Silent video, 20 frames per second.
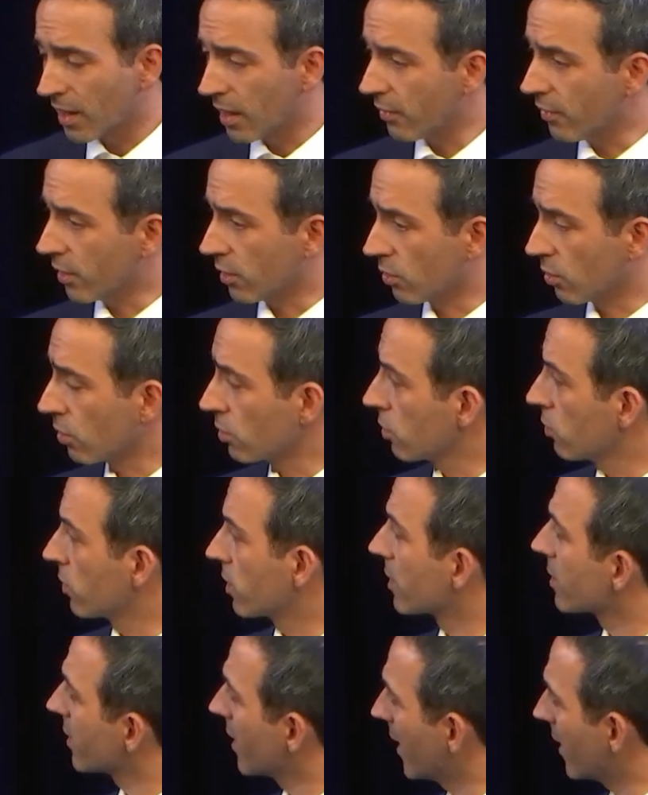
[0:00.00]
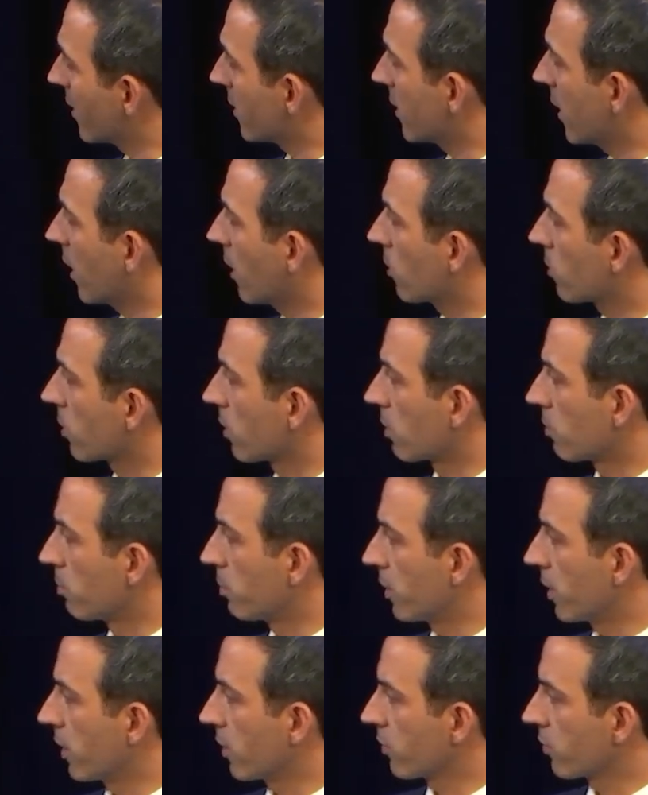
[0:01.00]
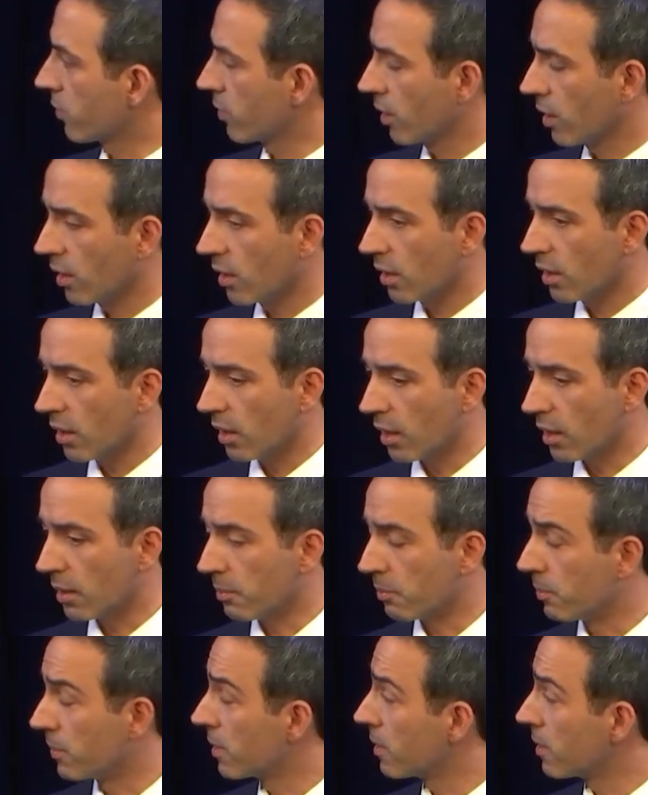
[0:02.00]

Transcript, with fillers: even north over ten thousand and plus Uh,